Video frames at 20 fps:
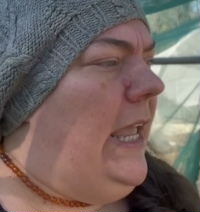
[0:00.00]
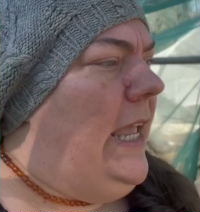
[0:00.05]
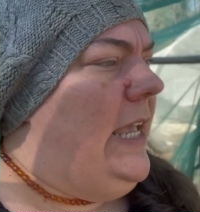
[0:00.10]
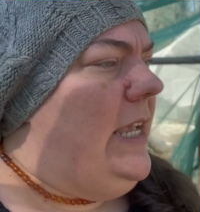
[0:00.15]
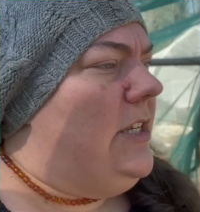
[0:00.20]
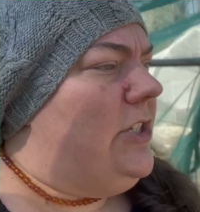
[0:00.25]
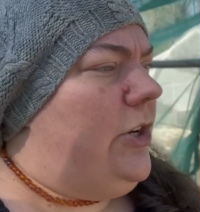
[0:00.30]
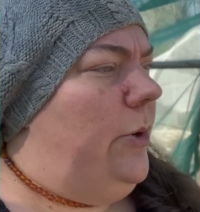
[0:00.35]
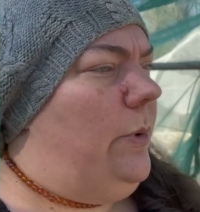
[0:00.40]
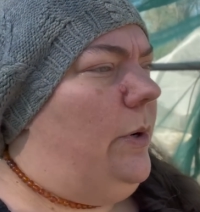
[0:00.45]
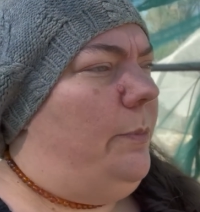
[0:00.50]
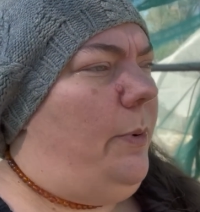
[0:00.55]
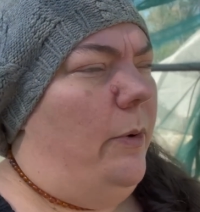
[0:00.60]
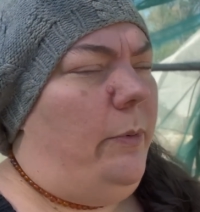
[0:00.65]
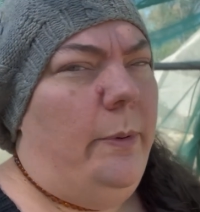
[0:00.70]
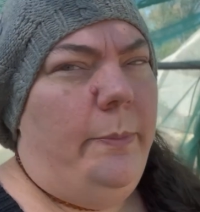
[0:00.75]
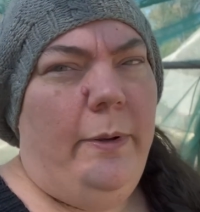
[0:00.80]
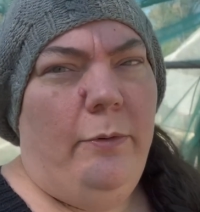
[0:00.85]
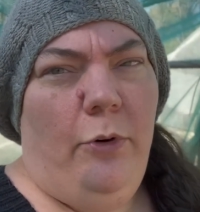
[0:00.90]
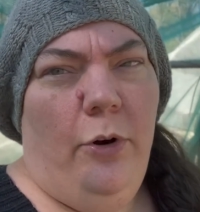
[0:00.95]
So it'll
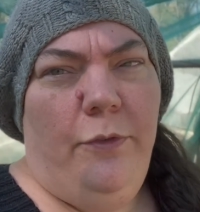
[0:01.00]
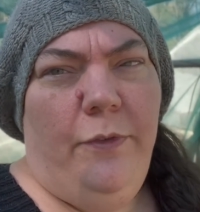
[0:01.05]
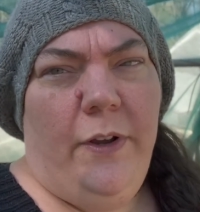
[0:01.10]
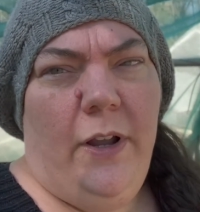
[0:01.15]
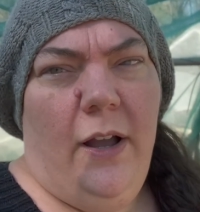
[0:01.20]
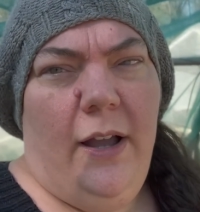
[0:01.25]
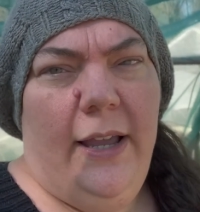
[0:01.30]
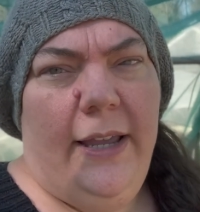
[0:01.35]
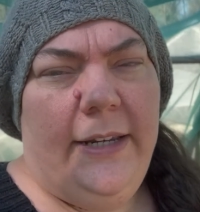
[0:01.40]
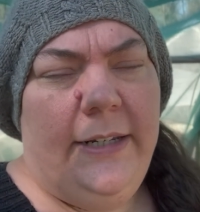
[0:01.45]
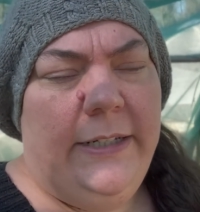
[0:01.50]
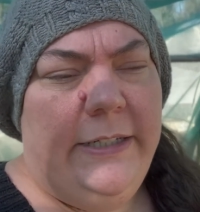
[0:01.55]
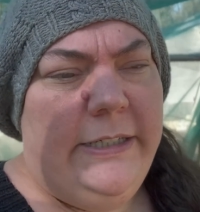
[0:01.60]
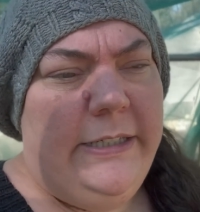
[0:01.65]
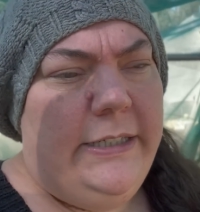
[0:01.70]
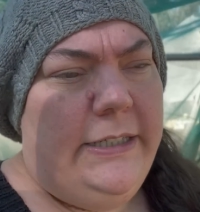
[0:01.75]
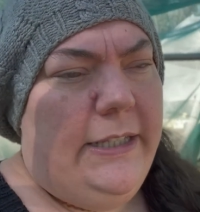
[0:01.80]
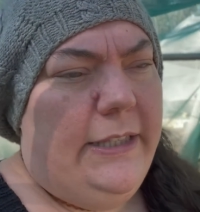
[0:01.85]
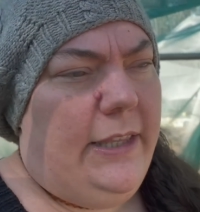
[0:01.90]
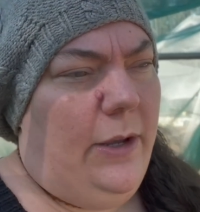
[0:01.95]
probably be roofing iron
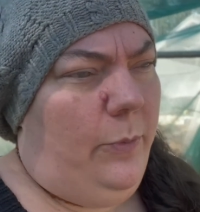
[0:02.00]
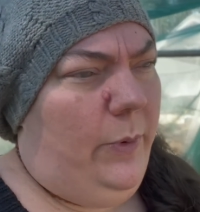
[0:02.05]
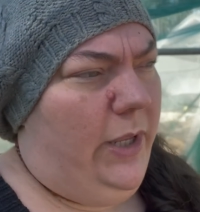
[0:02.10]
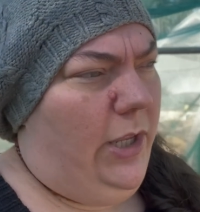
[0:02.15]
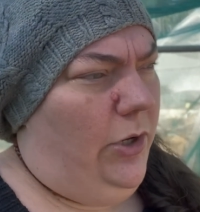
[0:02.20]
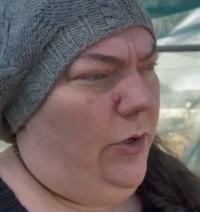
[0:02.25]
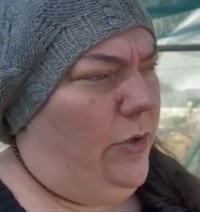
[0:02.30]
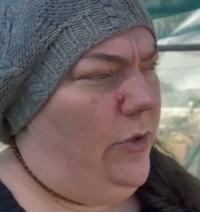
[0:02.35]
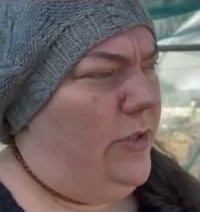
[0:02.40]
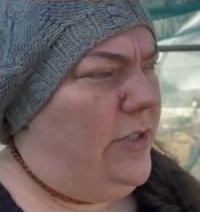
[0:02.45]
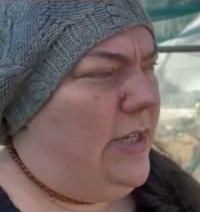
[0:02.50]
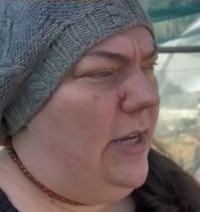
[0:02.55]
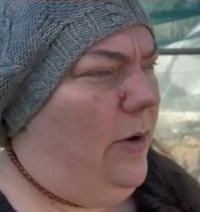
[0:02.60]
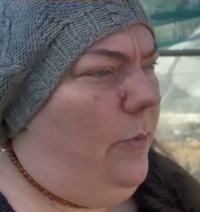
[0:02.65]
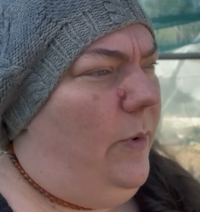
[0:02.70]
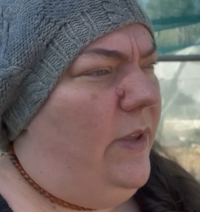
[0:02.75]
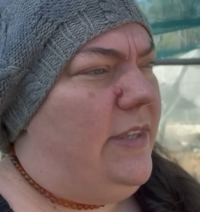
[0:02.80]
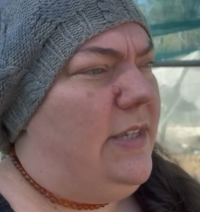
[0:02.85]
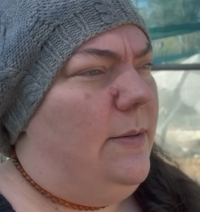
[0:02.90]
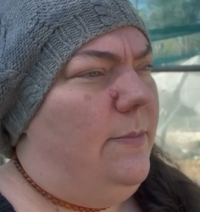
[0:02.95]
that we use
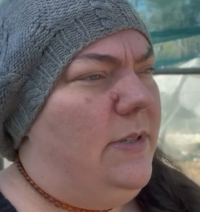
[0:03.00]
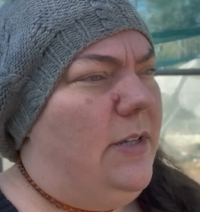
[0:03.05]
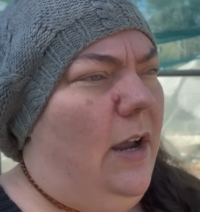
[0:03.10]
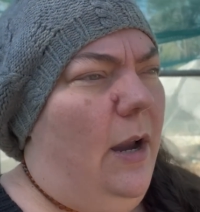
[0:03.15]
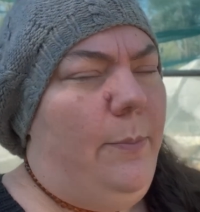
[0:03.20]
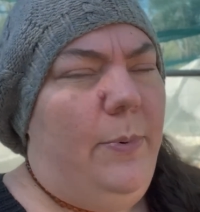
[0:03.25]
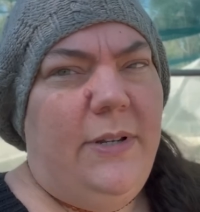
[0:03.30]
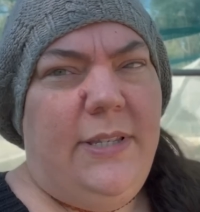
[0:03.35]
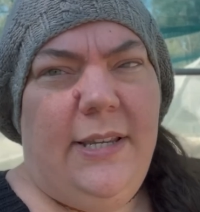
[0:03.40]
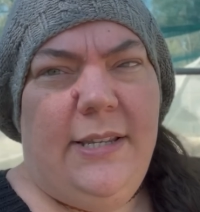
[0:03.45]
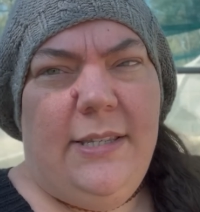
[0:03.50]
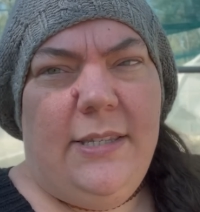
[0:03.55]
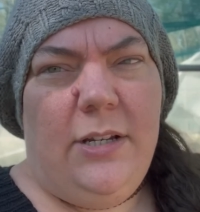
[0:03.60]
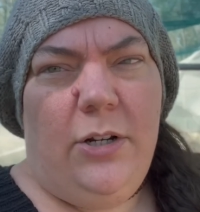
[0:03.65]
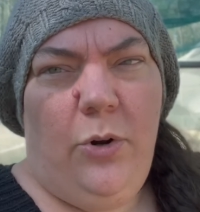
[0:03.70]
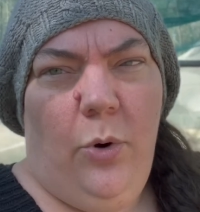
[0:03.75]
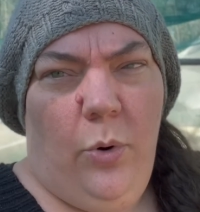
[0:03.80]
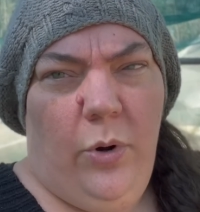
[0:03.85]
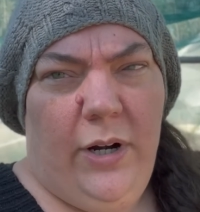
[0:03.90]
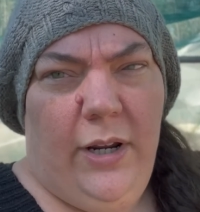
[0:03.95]
with some cypress as
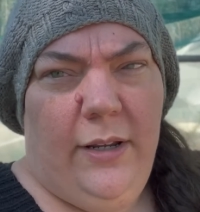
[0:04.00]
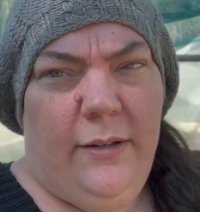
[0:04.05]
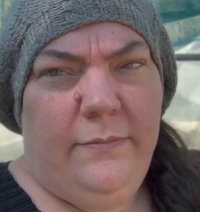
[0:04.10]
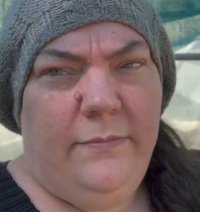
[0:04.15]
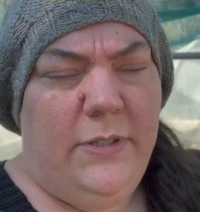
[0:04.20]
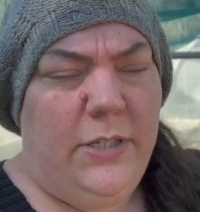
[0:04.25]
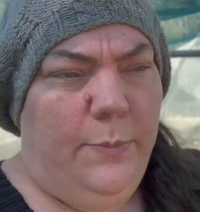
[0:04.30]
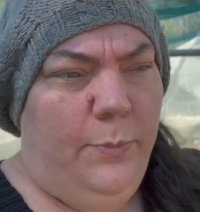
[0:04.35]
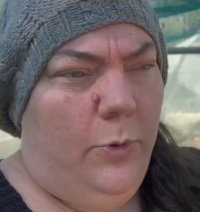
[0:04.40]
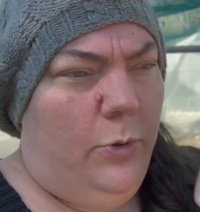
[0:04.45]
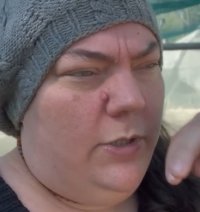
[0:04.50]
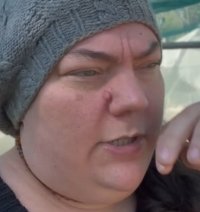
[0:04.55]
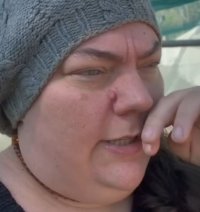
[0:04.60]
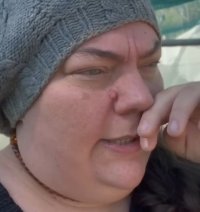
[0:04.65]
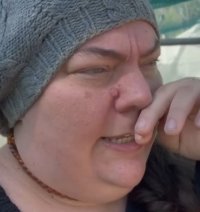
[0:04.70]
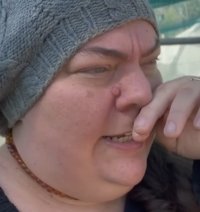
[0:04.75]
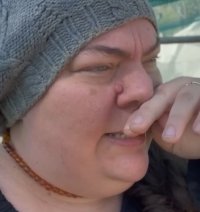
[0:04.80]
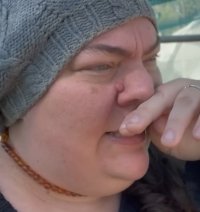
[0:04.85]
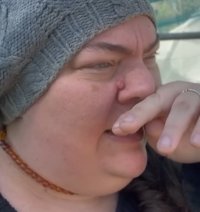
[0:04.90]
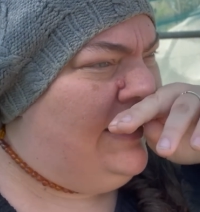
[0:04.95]
corner supports and
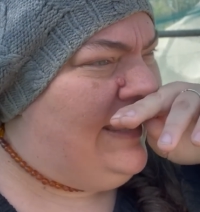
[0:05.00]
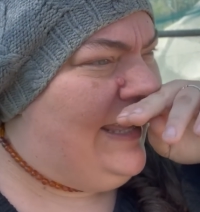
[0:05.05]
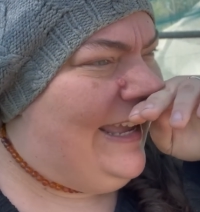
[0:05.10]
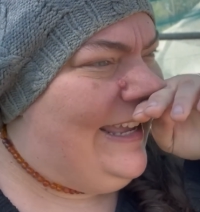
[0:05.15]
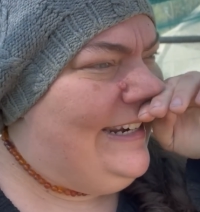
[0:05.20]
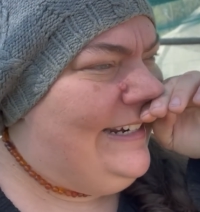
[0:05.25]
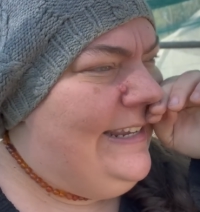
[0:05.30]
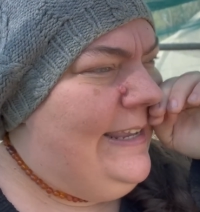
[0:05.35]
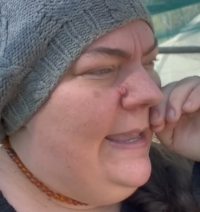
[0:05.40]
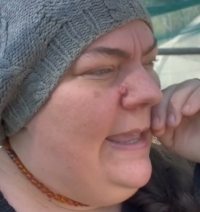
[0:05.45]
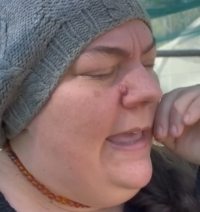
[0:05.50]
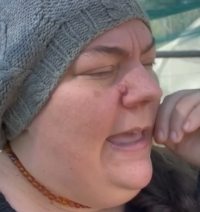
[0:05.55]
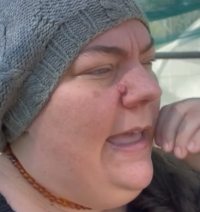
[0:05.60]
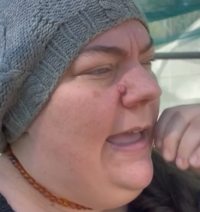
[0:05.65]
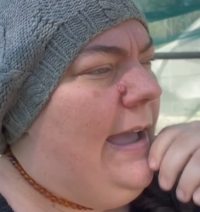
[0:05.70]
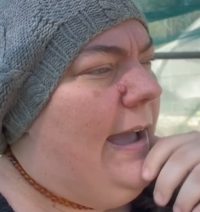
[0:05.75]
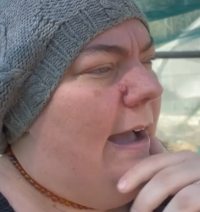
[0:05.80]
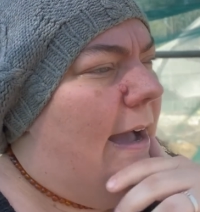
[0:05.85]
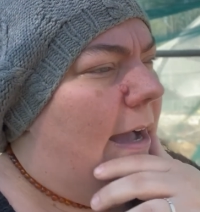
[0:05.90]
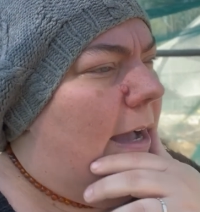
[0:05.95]
things like that,
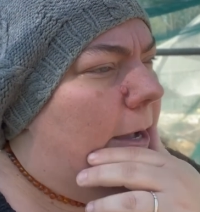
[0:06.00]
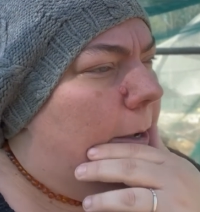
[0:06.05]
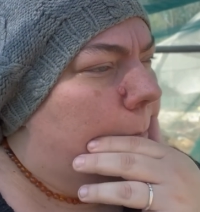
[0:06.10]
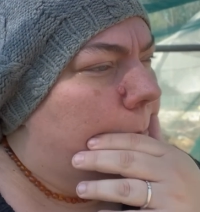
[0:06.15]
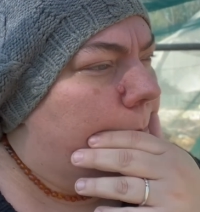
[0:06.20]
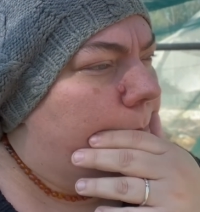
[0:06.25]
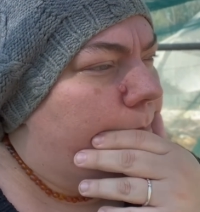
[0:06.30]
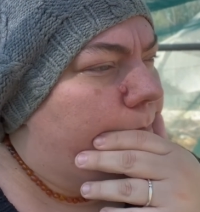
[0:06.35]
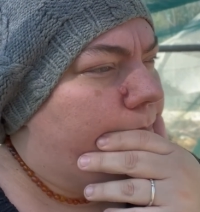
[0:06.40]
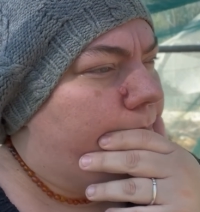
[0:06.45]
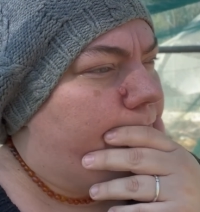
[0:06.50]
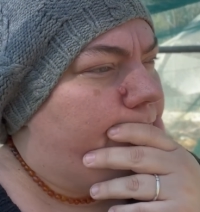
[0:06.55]
and